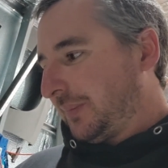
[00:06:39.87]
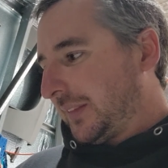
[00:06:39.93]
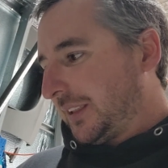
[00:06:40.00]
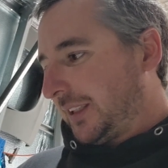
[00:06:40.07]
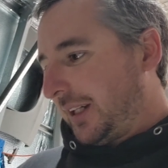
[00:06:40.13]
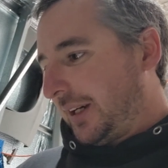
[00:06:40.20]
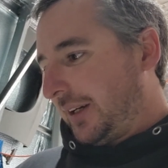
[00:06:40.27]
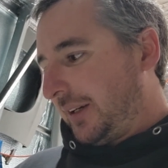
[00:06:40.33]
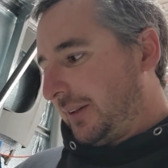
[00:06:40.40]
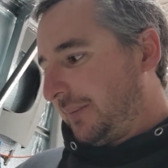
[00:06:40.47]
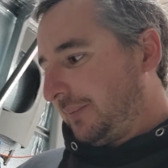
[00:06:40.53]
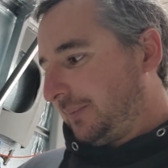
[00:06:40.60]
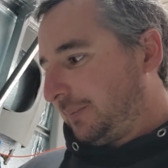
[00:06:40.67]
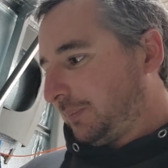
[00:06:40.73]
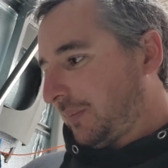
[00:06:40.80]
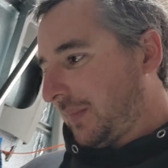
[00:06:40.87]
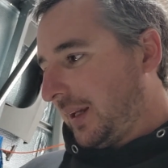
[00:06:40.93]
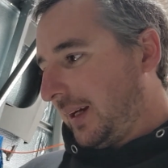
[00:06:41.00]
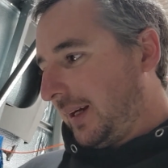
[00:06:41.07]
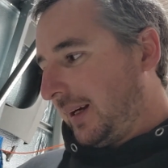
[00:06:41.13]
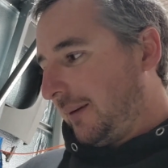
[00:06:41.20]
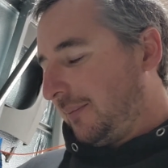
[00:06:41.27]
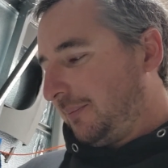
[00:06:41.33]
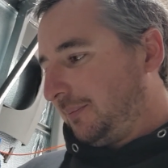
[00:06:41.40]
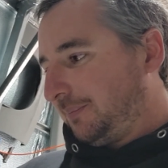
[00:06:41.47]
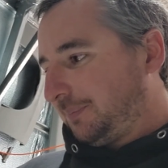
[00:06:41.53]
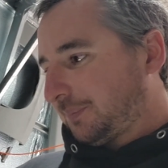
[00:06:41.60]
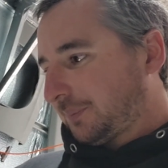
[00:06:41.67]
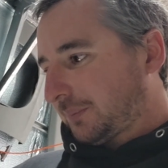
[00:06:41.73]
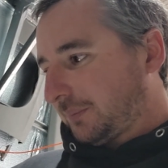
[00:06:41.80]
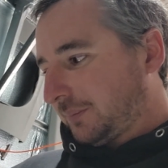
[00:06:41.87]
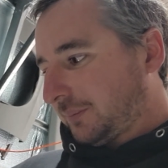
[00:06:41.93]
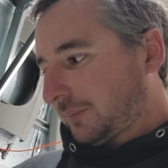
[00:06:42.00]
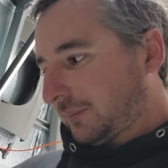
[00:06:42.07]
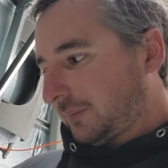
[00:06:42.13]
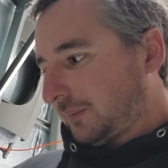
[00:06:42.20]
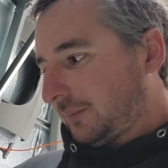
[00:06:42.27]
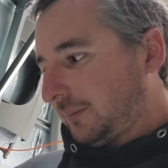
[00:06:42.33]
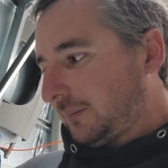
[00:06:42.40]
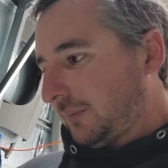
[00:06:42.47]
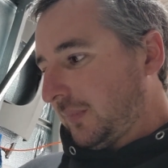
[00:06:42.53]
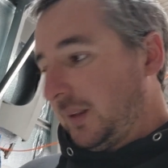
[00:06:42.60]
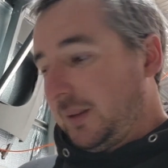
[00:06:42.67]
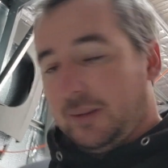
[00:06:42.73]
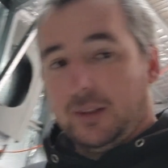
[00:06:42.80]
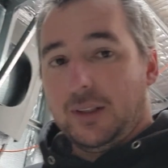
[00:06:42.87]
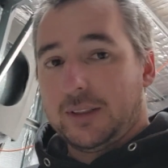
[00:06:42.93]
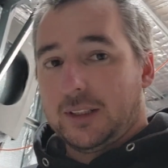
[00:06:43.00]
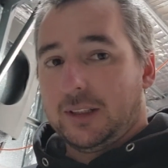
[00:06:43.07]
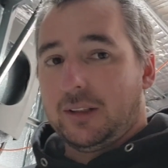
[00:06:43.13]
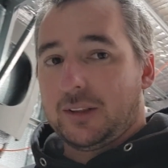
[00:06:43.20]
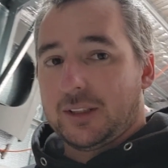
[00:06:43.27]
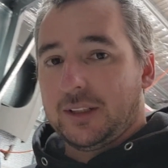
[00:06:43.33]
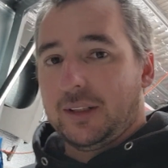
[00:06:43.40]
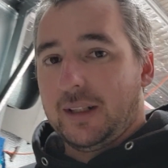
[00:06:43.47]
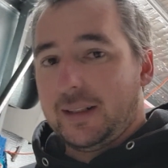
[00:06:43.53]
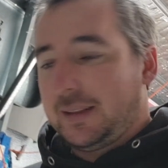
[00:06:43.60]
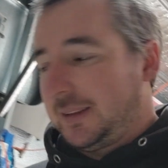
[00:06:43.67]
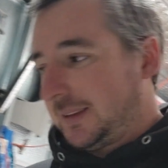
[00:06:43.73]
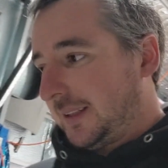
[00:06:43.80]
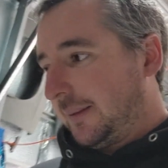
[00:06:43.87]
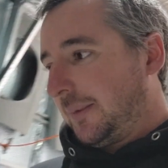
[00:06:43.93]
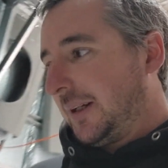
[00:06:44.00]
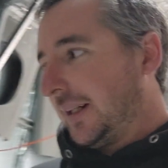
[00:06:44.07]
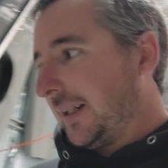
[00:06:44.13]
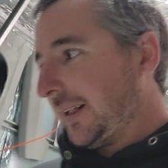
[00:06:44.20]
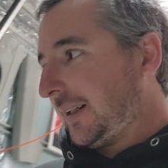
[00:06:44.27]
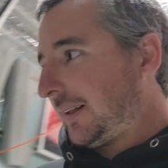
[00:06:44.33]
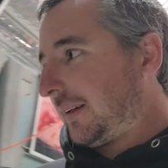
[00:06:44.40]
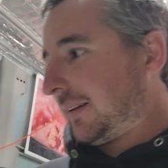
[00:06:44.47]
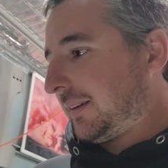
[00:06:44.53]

So lots of Loctite is going to be needed